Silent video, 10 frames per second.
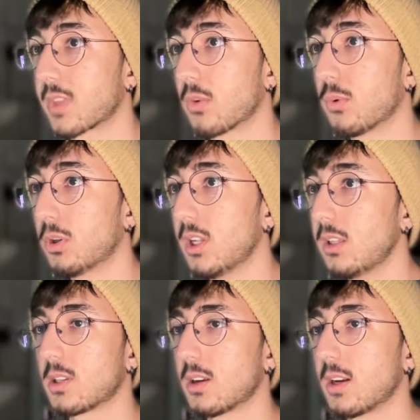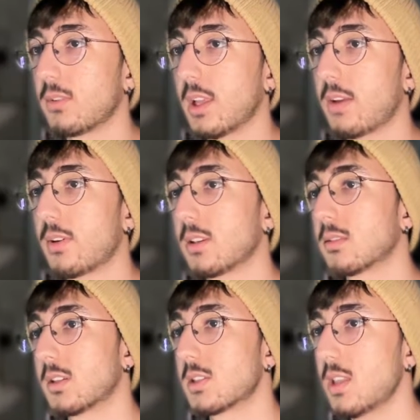For that, I will have a
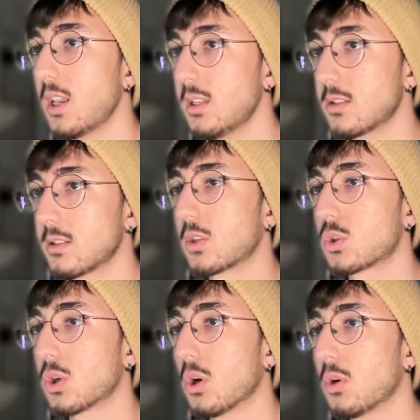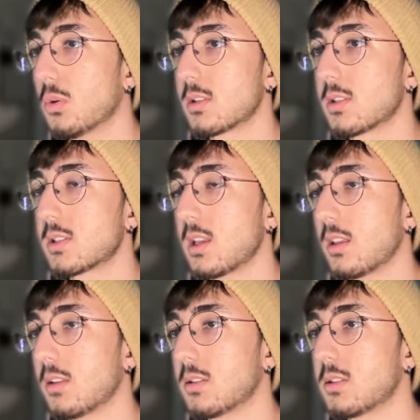state show
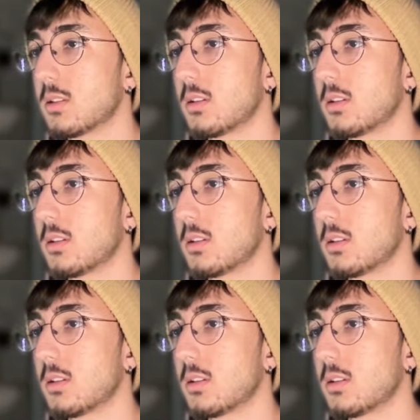send